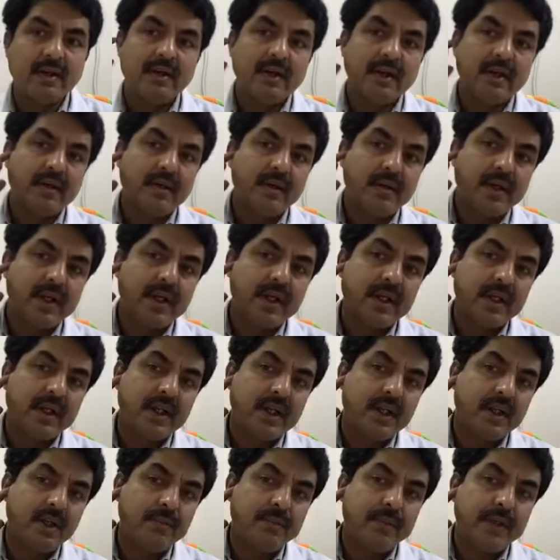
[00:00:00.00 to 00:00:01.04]
And where the
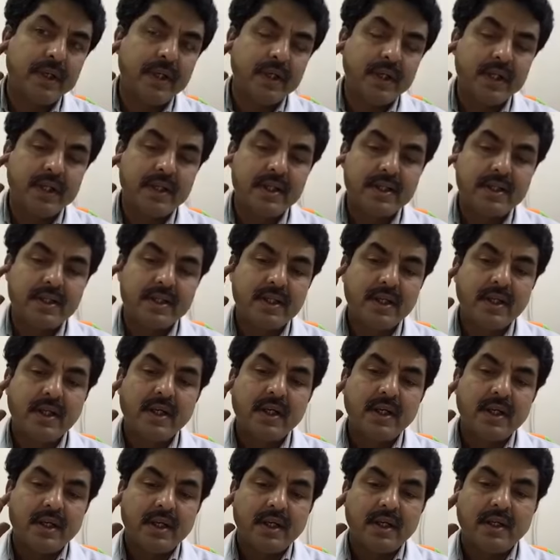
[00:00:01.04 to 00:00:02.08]
opening is
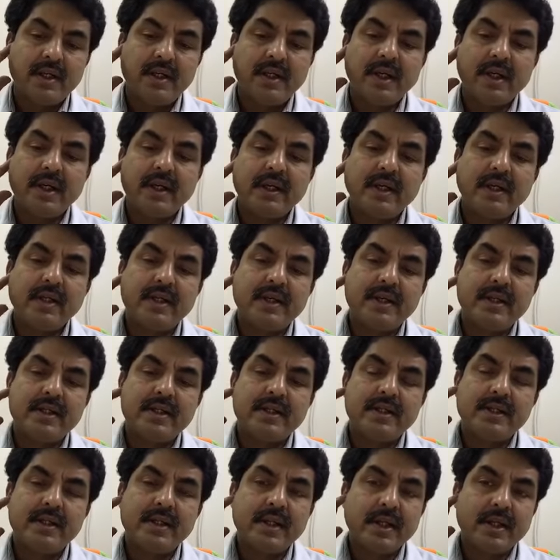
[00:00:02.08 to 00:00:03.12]
there, it
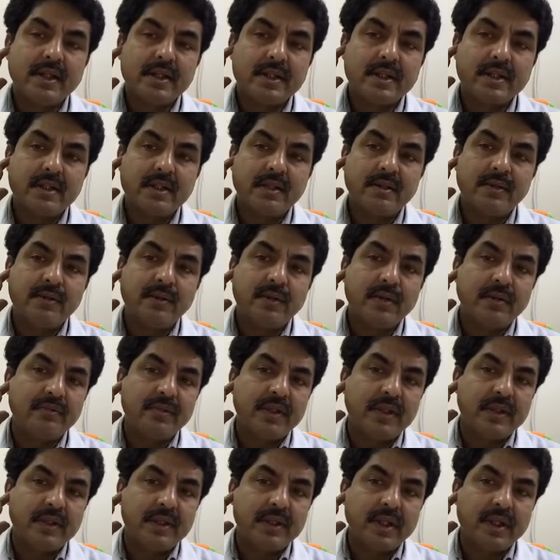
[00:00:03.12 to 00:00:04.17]
is just root of
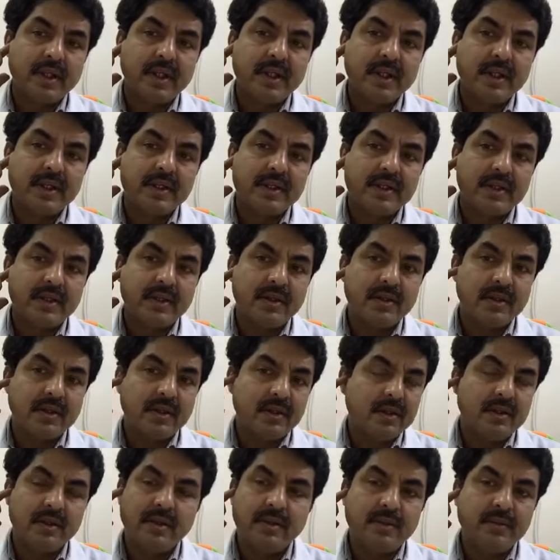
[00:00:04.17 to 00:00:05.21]
the tragus
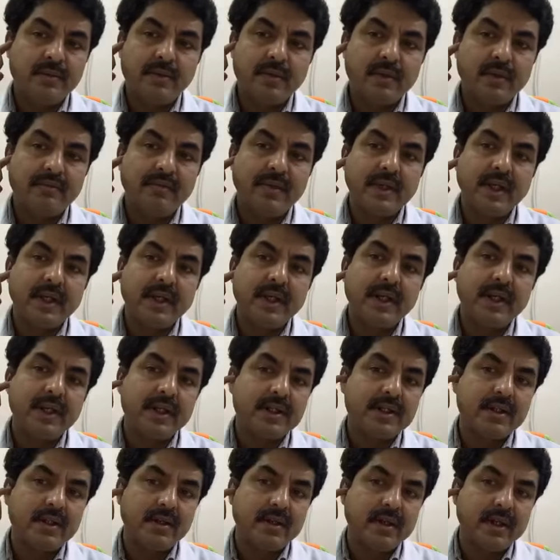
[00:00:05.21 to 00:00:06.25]
or root of the
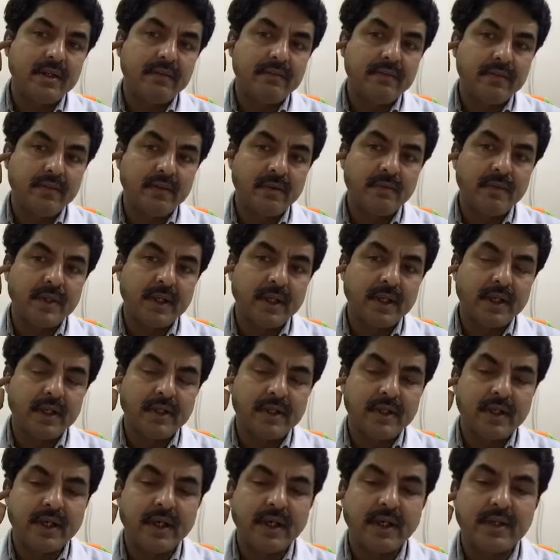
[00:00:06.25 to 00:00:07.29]
helix or in over the
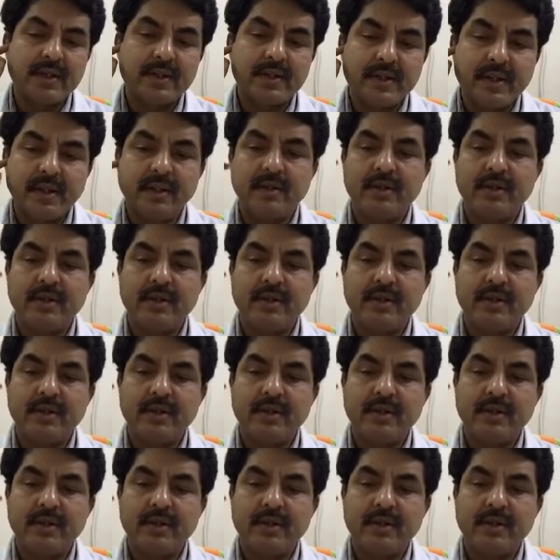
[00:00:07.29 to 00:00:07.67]
tragus.